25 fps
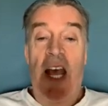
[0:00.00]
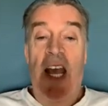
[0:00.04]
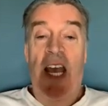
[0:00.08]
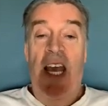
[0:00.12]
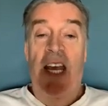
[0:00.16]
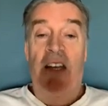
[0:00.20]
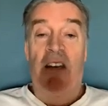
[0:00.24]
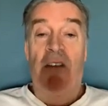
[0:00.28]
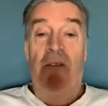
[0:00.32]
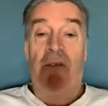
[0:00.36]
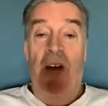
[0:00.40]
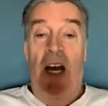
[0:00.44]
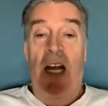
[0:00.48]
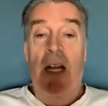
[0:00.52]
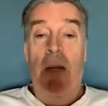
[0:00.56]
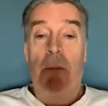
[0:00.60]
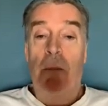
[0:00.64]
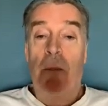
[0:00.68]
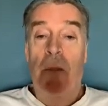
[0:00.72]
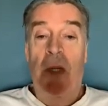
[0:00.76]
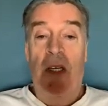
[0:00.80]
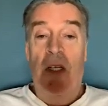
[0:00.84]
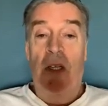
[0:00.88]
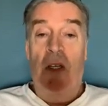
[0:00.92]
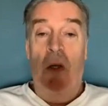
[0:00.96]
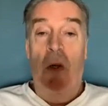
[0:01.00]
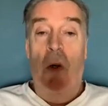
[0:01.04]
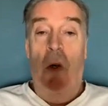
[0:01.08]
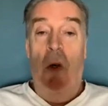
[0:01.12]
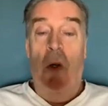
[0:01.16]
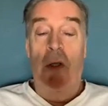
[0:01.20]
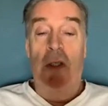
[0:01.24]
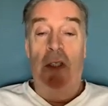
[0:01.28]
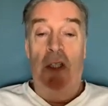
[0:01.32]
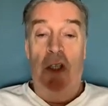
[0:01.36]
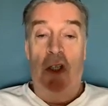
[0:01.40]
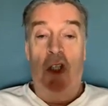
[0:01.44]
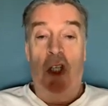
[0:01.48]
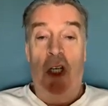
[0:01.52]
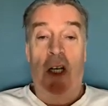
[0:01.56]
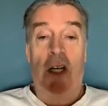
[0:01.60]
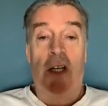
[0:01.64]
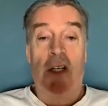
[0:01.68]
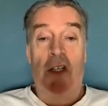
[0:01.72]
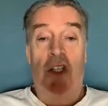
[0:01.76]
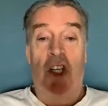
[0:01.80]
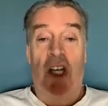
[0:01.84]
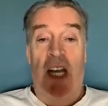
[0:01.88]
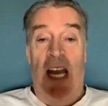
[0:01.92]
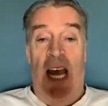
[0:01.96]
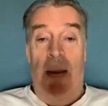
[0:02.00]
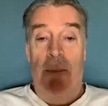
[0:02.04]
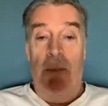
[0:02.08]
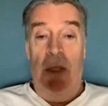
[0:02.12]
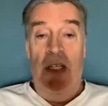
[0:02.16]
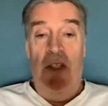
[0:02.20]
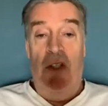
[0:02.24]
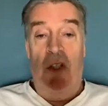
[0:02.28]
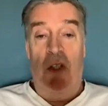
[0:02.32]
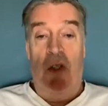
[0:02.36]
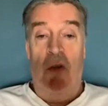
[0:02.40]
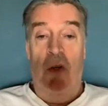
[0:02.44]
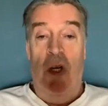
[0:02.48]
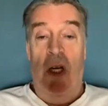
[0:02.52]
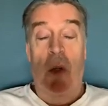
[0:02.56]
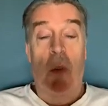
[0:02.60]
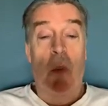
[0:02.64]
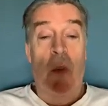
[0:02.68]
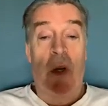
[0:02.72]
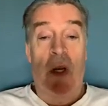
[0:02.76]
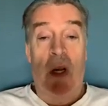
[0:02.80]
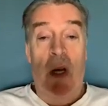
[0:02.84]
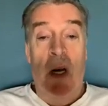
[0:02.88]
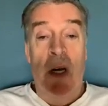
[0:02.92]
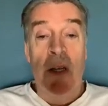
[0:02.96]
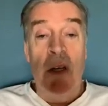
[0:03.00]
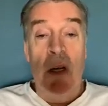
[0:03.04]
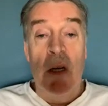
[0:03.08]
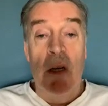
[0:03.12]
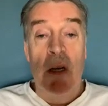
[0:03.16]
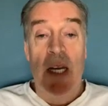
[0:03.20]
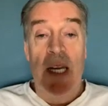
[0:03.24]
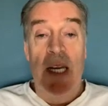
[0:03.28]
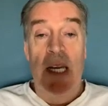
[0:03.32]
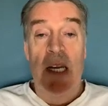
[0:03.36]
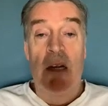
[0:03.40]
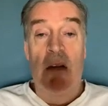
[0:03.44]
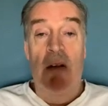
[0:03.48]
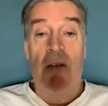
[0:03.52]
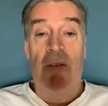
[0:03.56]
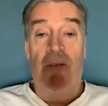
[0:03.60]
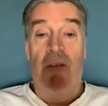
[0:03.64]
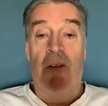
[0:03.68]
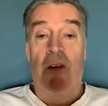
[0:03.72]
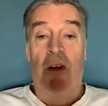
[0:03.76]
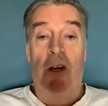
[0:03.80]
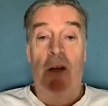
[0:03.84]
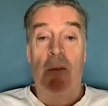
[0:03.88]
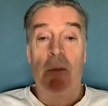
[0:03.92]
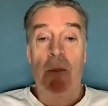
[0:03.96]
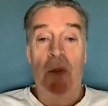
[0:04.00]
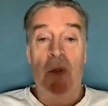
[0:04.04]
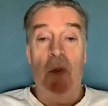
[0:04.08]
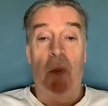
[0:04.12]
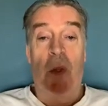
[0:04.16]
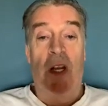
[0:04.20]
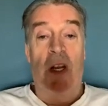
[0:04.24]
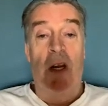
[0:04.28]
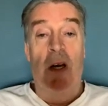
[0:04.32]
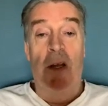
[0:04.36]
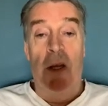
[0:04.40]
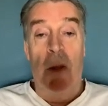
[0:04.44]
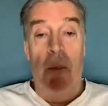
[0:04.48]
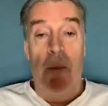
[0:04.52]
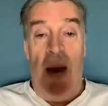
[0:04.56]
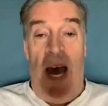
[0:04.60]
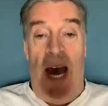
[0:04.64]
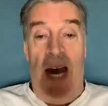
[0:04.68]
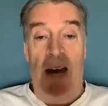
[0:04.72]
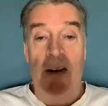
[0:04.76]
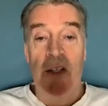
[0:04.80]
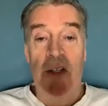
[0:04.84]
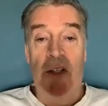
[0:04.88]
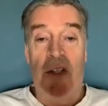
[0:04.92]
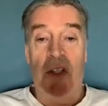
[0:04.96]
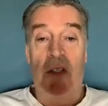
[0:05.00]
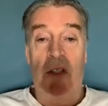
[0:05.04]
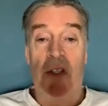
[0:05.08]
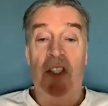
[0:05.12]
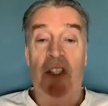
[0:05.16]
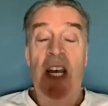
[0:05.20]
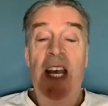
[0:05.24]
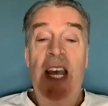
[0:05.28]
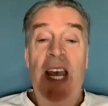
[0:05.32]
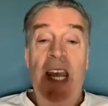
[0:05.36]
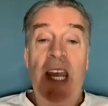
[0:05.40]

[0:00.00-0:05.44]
a development called the Church in Abbey Street with other legal firms, with other barristers,